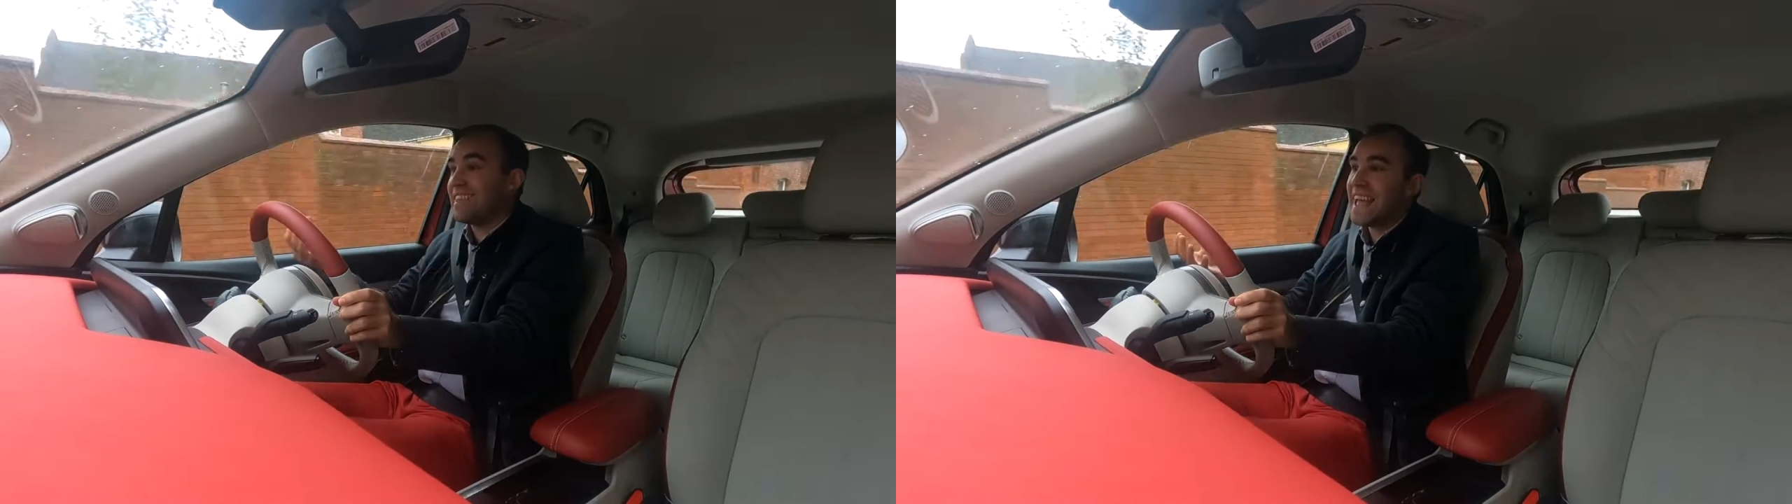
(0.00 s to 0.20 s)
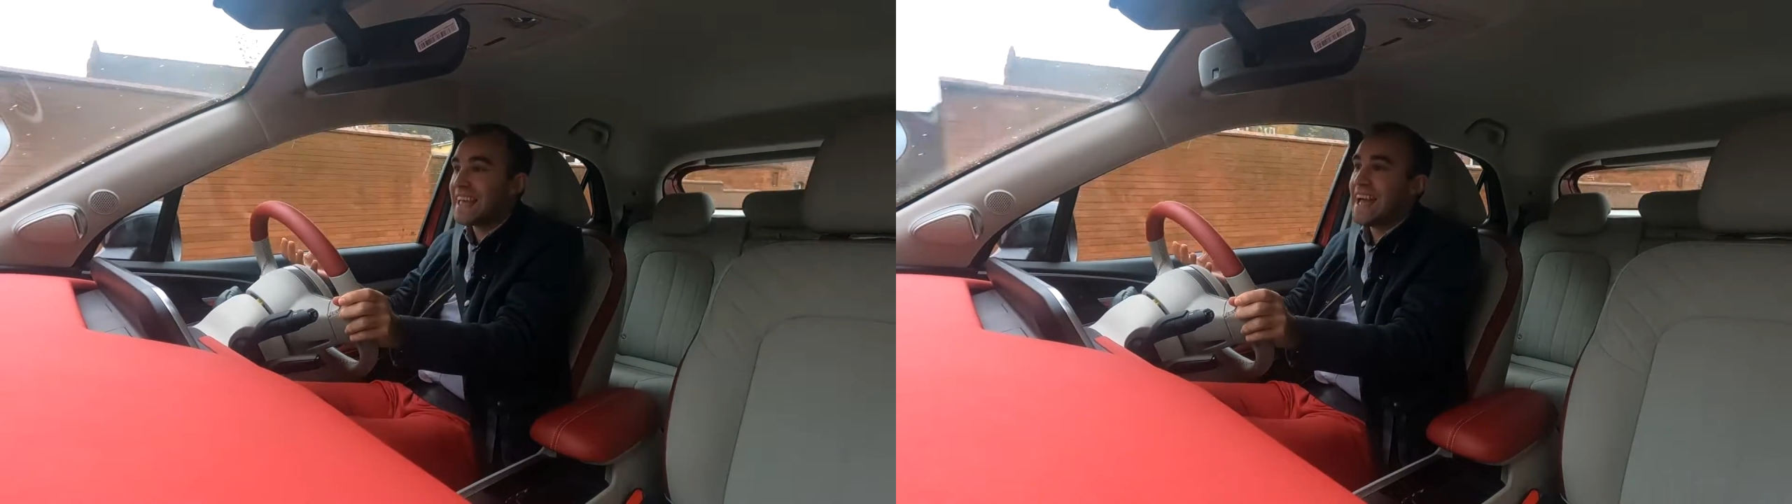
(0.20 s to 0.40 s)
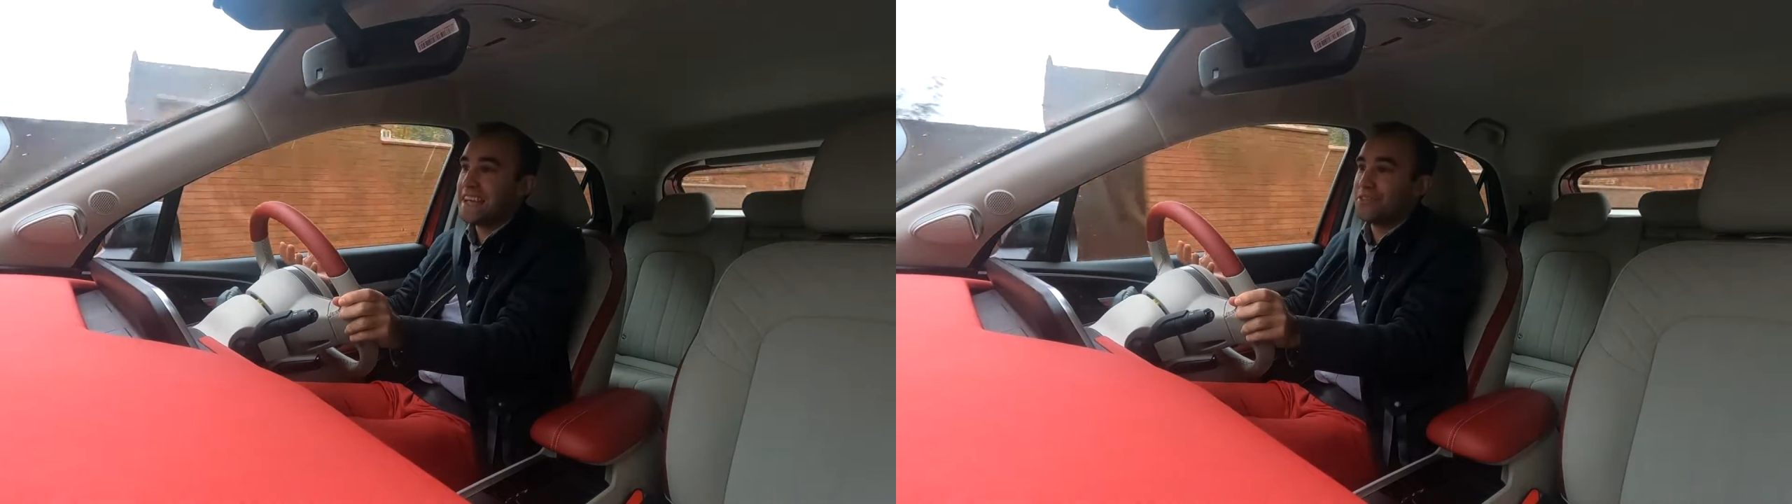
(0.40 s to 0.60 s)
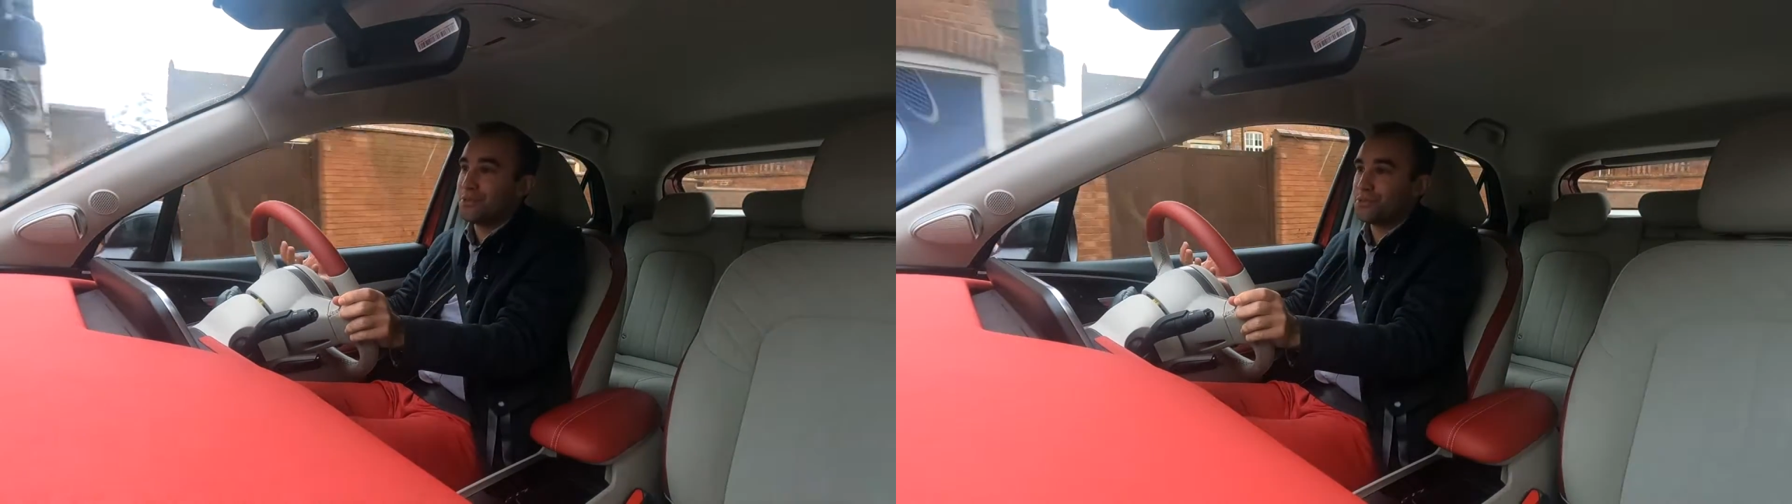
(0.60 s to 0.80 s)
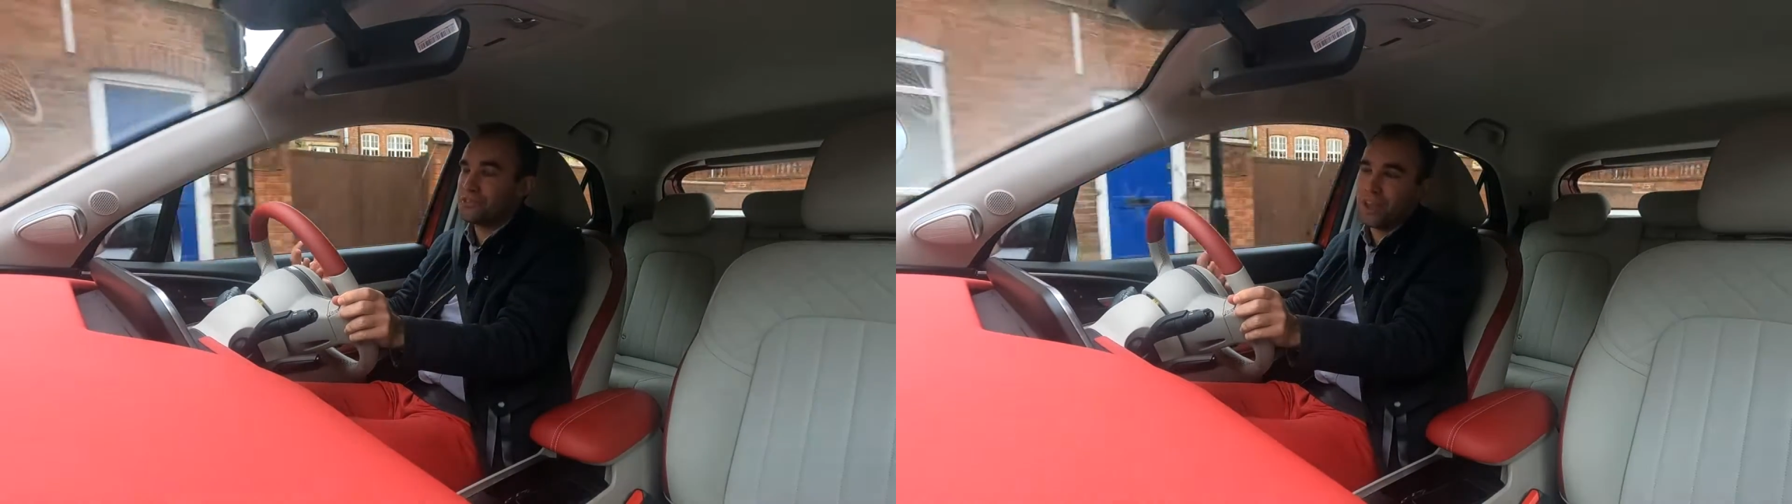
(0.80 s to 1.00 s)
decade
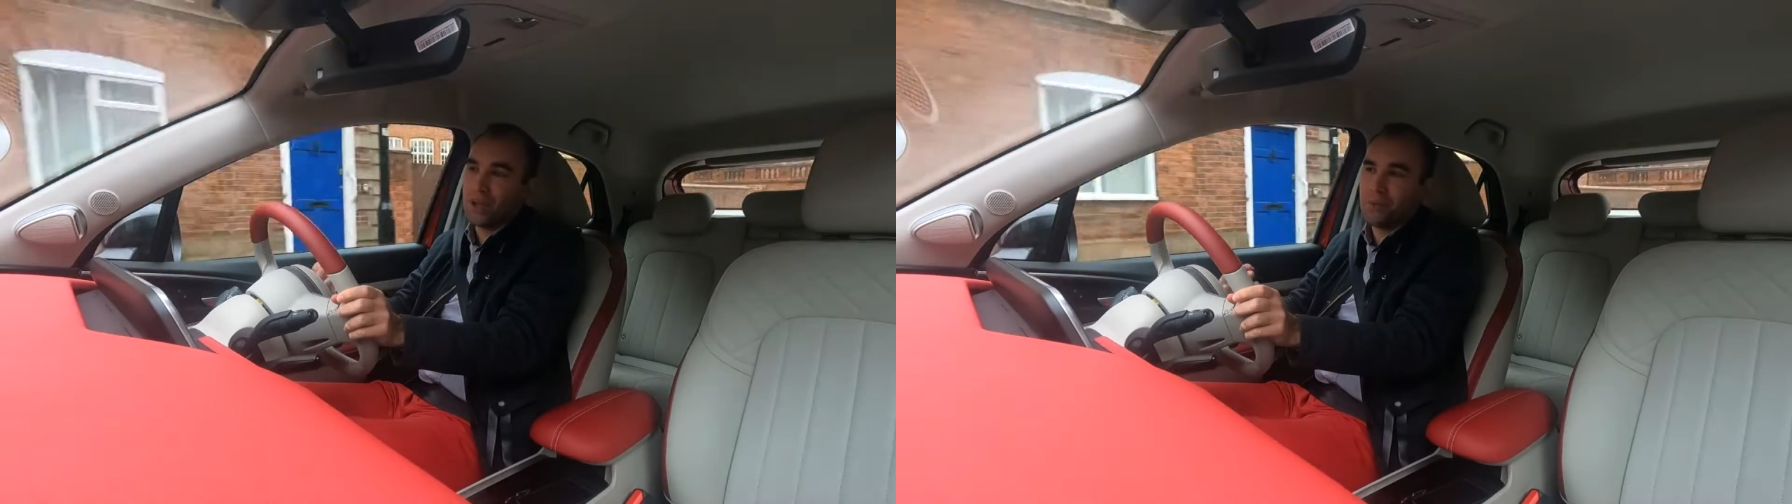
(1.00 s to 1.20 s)
or so,